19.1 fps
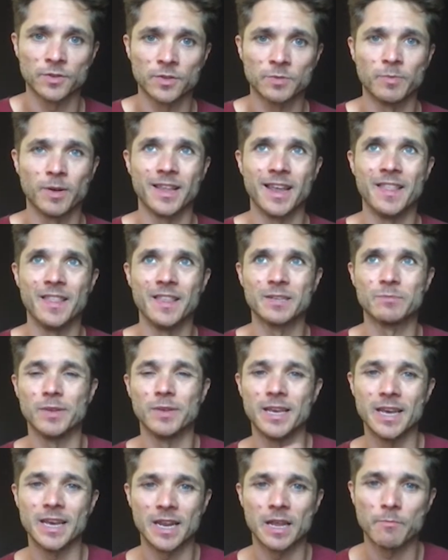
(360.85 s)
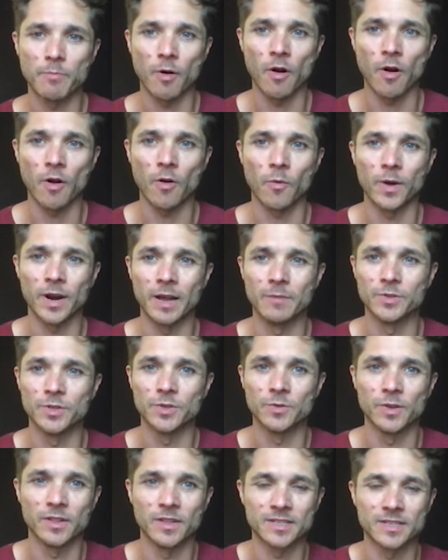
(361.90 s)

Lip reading: but in this beginning part, when I'm doing this like